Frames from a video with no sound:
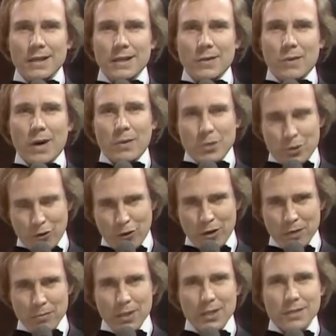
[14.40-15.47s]
And while we're
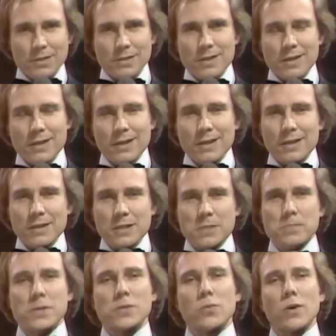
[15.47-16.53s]
talking in millions,
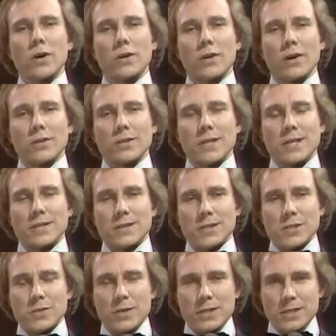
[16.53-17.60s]
this Miss World contest
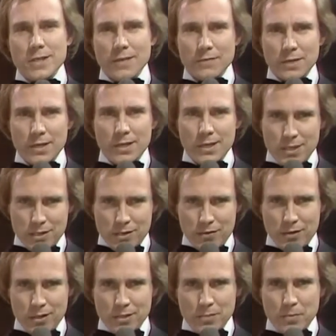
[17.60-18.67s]
in its 27-year
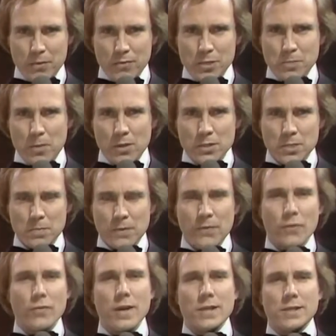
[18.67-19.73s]
history has been responsible
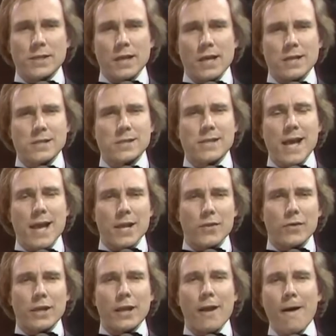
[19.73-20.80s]
for raising a
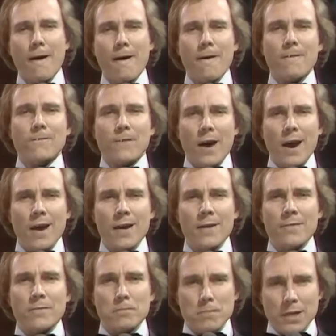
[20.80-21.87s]
staggering
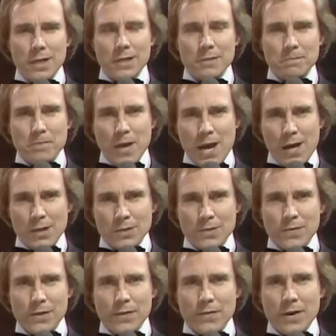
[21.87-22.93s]
£5 million
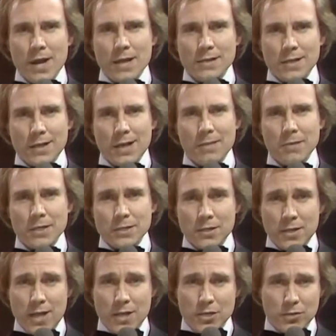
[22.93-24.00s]
for the Variety Club
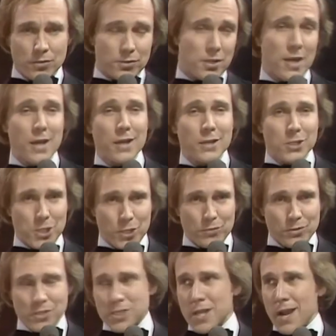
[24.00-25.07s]
International's
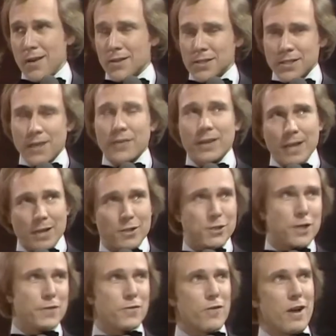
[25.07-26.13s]
children's charities. I think that
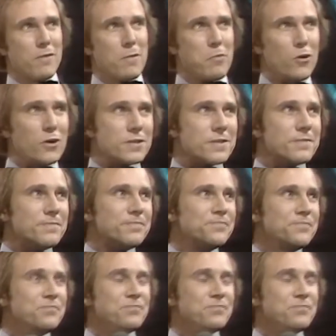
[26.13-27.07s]
deserves a round of applause.